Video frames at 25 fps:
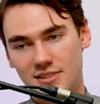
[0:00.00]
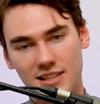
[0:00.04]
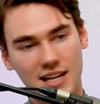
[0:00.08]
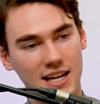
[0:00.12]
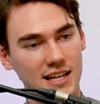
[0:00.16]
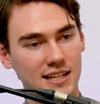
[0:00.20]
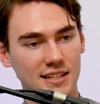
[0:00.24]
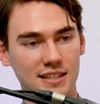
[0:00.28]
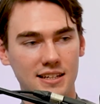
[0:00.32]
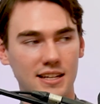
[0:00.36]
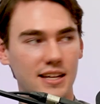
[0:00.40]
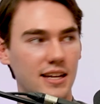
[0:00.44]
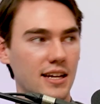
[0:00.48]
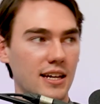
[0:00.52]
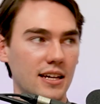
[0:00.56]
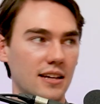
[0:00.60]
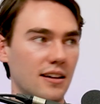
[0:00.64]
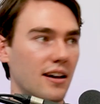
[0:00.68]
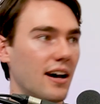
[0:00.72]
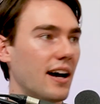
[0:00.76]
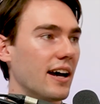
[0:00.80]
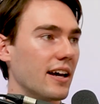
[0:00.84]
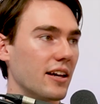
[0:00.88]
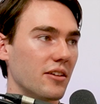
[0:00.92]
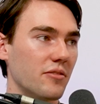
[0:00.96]
night and
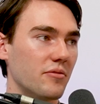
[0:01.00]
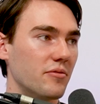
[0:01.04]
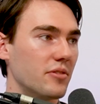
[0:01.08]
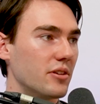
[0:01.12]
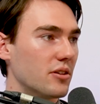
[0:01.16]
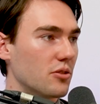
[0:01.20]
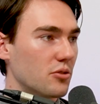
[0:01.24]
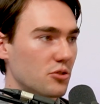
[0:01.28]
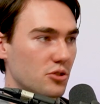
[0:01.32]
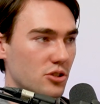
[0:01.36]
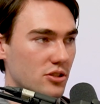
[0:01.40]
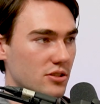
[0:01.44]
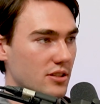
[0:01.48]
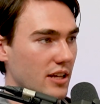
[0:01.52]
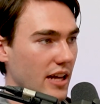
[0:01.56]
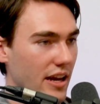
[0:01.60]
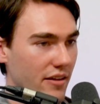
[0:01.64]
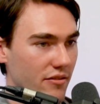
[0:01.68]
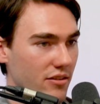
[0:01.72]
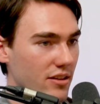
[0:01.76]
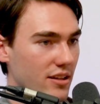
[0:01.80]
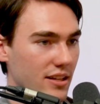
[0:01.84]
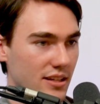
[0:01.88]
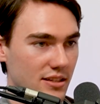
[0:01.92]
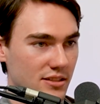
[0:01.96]
day. I can feel just
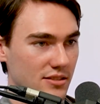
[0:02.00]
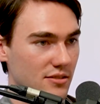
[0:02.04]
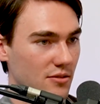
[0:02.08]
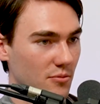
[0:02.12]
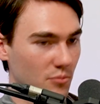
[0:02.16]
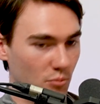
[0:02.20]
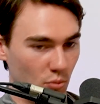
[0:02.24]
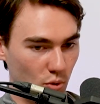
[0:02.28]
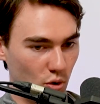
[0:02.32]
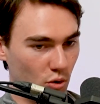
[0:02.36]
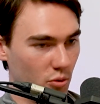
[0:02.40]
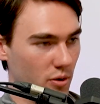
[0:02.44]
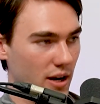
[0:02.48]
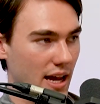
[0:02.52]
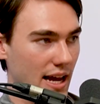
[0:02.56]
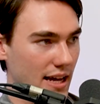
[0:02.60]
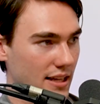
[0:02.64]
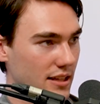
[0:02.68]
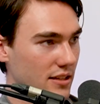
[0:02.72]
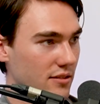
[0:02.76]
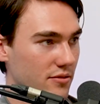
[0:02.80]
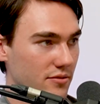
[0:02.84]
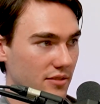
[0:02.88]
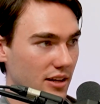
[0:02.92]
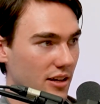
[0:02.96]
everything's more
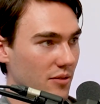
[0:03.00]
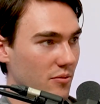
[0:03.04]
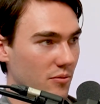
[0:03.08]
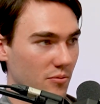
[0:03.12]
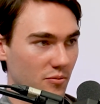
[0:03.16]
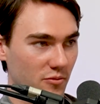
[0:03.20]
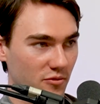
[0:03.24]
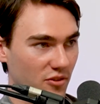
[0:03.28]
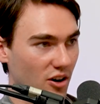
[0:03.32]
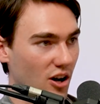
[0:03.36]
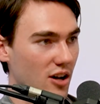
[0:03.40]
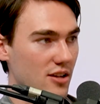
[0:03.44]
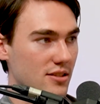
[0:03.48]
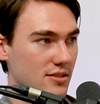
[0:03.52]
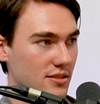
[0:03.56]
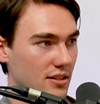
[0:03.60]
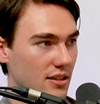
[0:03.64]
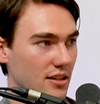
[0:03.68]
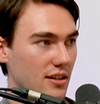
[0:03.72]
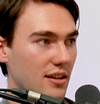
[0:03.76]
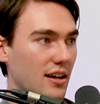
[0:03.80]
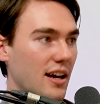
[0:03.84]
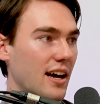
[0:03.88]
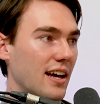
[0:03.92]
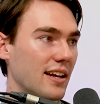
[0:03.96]
reactive and
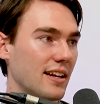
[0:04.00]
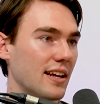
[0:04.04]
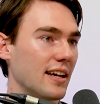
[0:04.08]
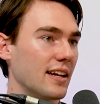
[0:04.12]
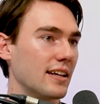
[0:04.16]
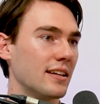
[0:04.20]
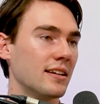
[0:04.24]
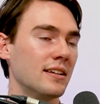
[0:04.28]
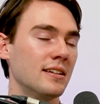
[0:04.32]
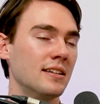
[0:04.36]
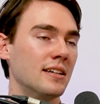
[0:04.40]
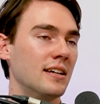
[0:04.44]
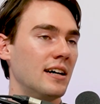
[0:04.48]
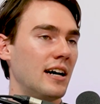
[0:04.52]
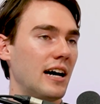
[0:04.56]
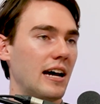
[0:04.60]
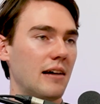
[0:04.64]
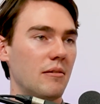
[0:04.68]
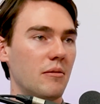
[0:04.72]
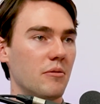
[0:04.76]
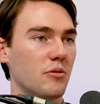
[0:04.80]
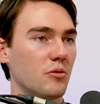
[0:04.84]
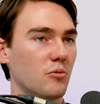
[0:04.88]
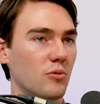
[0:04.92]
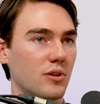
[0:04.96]
faster. And like,
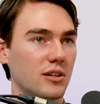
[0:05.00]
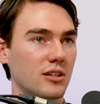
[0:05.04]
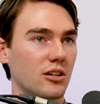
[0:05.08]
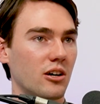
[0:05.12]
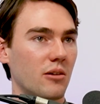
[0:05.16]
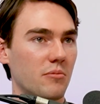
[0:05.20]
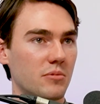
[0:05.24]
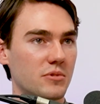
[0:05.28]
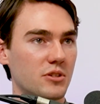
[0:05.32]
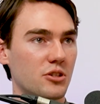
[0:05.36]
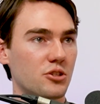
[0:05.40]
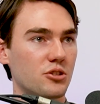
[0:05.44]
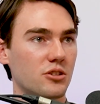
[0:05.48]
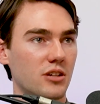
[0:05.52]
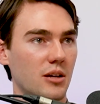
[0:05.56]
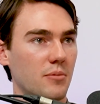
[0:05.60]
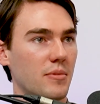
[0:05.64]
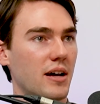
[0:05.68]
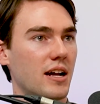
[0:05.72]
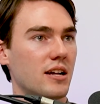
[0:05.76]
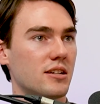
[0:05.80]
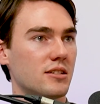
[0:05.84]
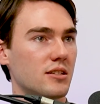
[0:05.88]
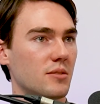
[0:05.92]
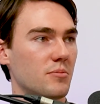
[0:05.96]
I remember the one competition I
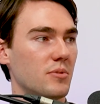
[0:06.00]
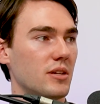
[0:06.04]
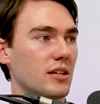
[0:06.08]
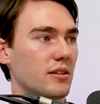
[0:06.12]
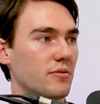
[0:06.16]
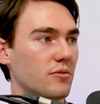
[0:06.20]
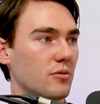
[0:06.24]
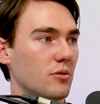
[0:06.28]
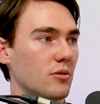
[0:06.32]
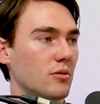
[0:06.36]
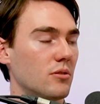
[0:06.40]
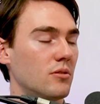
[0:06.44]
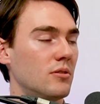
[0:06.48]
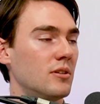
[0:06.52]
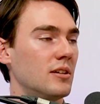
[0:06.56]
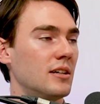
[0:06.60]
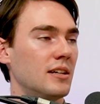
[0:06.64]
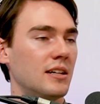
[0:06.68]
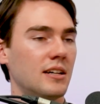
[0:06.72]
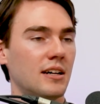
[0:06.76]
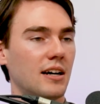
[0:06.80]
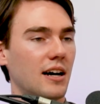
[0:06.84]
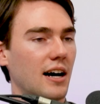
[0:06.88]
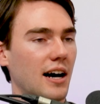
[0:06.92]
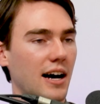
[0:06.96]
managed to peak for,
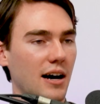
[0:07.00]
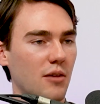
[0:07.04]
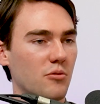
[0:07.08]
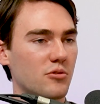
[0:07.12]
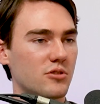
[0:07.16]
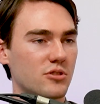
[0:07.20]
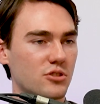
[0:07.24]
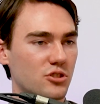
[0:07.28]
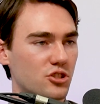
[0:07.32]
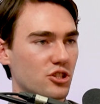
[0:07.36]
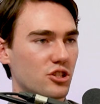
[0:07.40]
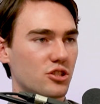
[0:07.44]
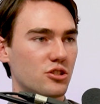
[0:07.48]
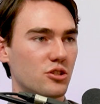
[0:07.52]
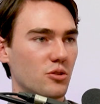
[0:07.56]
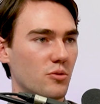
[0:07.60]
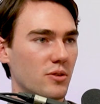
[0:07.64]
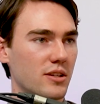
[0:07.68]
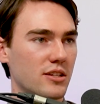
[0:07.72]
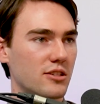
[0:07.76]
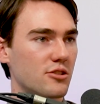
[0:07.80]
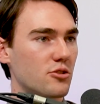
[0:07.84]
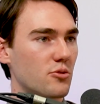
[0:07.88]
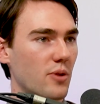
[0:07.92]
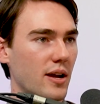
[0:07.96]
I was just
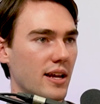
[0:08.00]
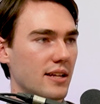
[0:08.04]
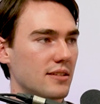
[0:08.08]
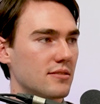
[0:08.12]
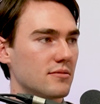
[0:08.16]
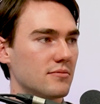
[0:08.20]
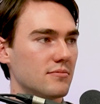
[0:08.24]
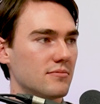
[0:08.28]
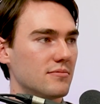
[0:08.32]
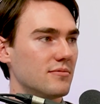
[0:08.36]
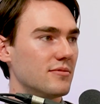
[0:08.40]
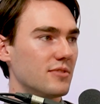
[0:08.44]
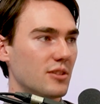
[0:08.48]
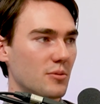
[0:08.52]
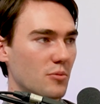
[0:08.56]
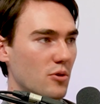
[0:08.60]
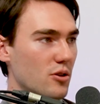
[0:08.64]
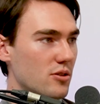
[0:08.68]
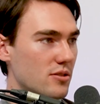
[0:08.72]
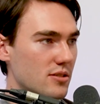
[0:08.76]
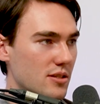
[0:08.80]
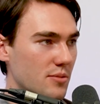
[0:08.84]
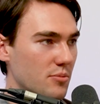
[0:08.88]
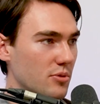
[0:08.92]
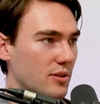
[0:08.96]
doing straight, the
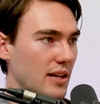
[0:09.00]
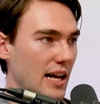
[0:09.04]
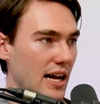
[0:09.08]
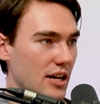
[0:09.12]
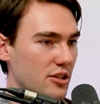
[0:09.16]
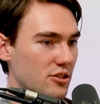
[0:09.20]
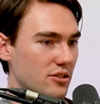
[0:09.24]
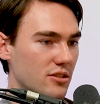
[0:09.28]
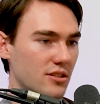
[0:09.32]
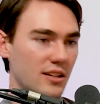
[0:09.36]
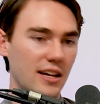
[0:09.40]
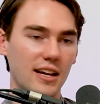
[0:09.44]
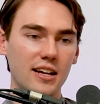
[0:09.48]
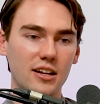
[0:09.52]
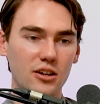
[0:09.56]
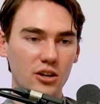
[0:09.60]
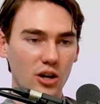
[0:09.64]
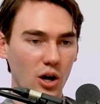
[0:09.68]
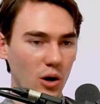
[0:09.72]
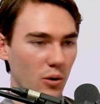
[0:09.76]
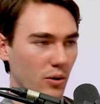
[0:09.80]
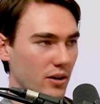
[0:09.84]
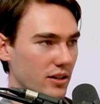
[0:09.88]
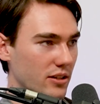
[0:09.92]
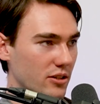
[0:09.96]
most simple action, and
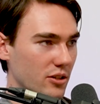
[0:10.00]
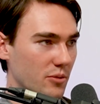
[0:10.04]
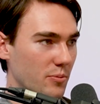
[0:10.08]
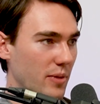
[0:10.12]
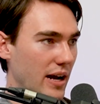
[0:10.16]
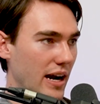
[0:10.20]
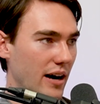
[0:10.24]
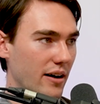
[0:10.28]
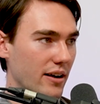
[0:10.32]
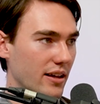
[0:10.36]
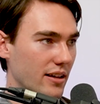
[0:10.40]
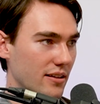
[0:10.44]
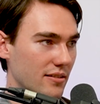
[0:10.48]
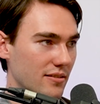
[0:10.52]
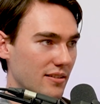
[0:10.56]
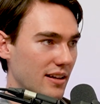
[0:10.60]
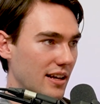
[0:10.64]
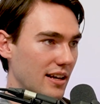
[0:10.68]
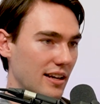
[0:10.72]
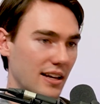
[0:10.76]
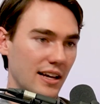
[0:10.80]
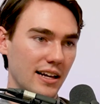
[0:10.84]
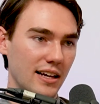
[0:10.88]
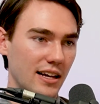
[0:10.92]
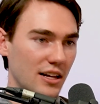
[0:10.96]
no one could parry it.
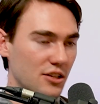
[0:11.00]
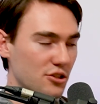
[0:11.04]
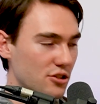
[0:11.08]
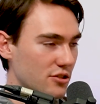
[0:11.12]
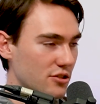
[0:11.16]
And like,